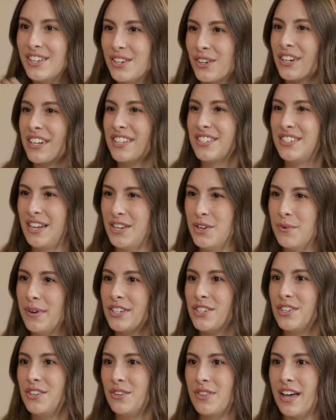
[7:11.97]
You're continuing
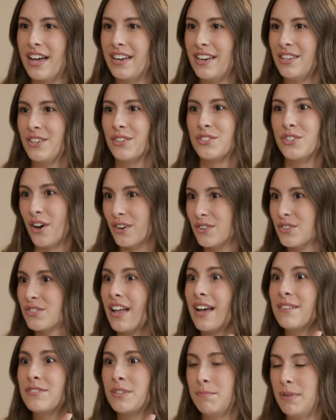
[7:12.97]
to do that in your daughter's
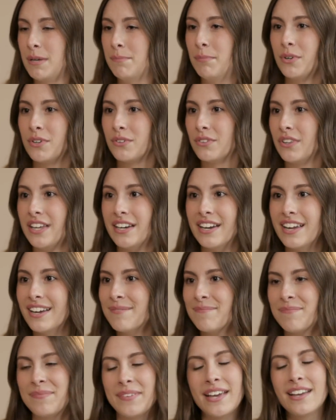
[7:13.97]
lives and people you're leading.